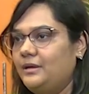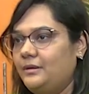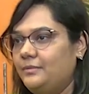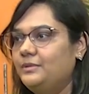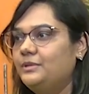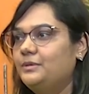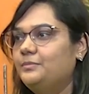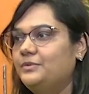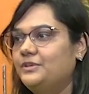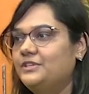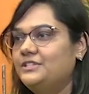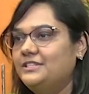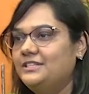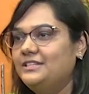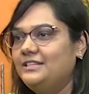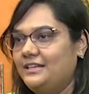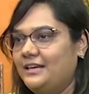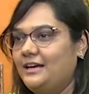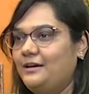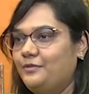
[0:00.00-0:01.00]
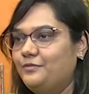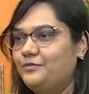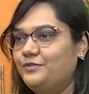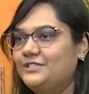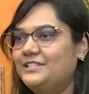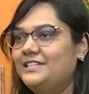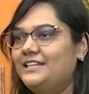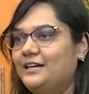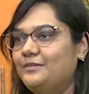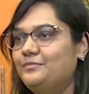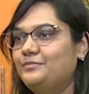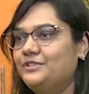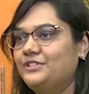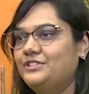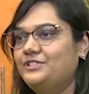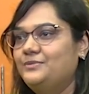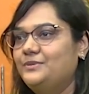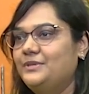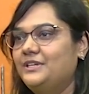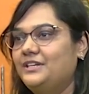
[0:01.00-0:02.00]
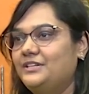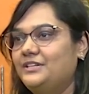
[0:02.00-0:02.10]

I mean, the person, obviously I'm pursuing